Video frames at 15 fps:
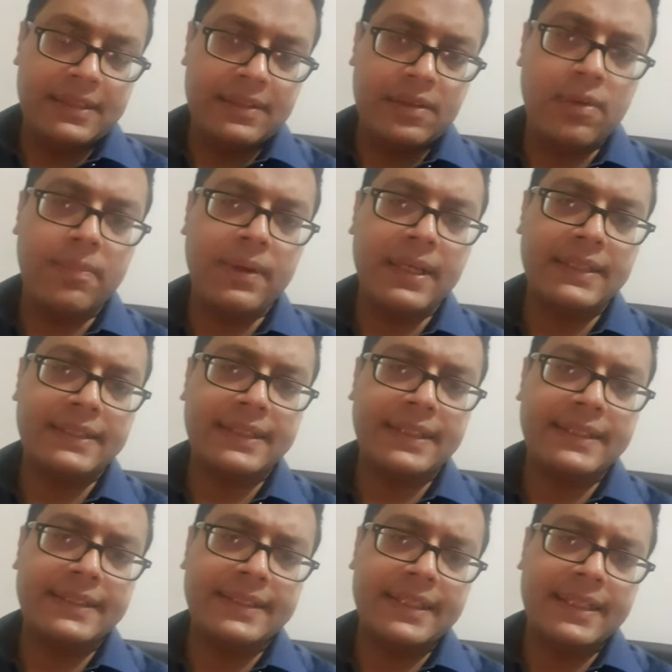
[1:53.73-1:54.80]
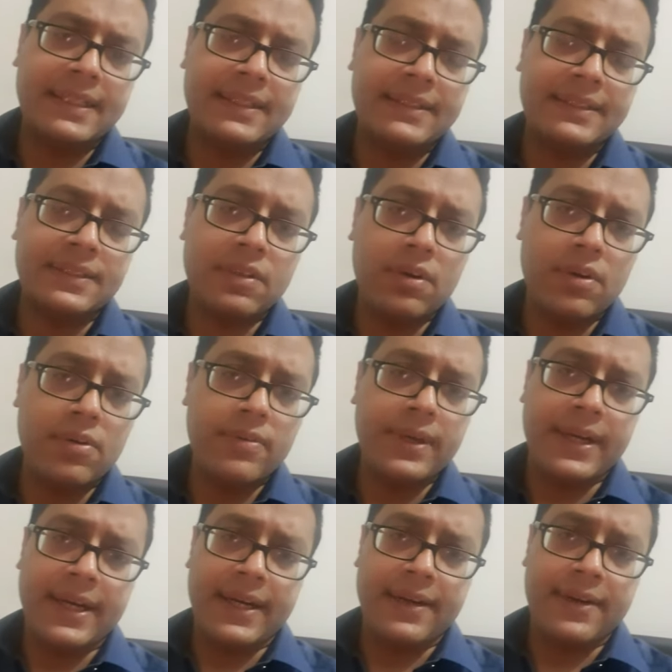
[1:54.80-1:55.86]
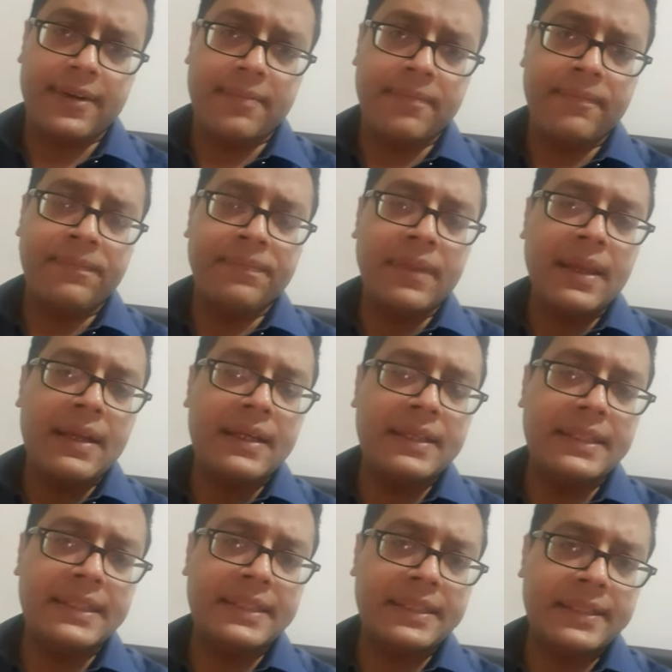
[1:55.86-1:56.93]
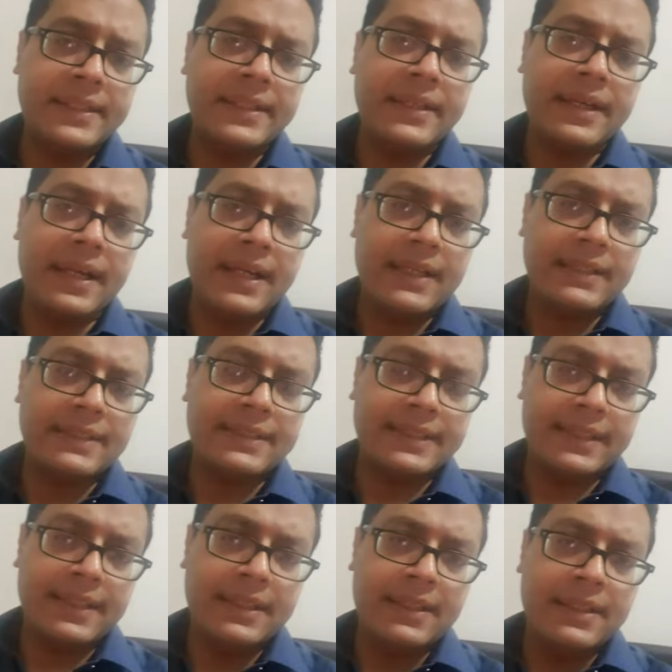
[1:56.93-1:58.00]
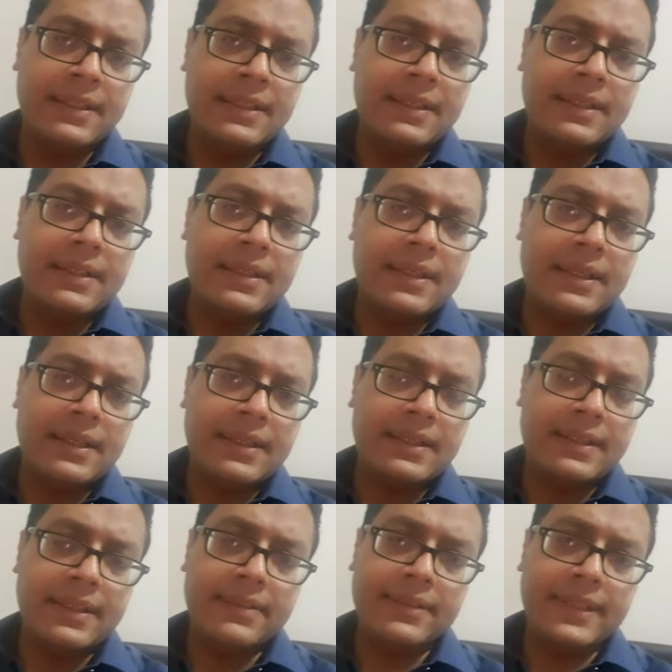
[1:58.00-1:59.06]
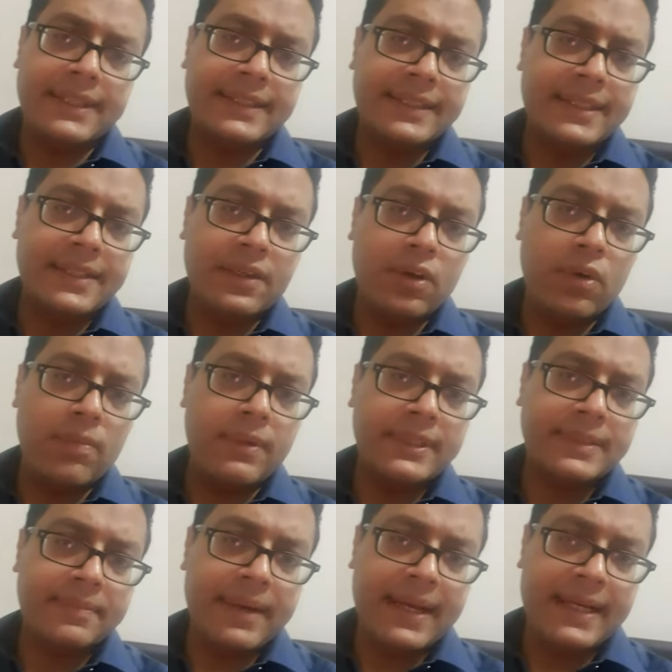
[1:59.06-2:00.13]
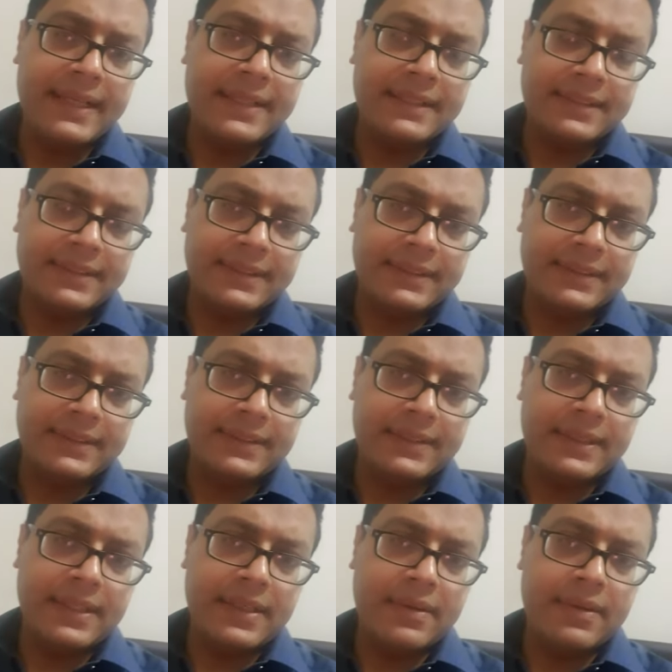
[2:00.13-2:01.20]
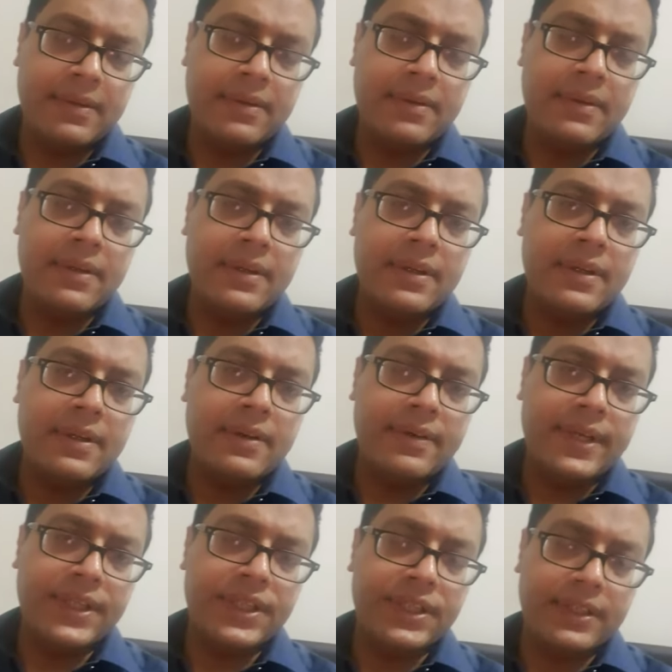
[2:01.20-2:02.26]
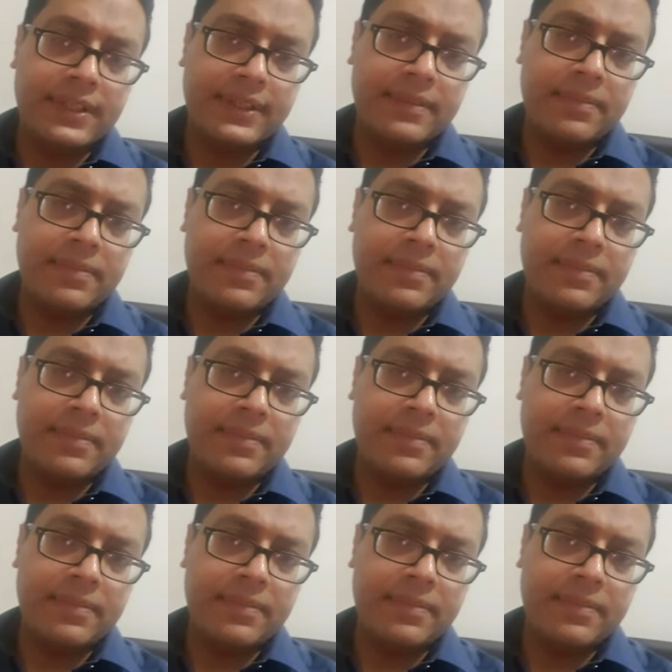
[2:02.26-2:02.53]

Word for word: Opalski cell is thought to be a kind of degenerated glial cell and they usually seen in globus pallidus in the region in the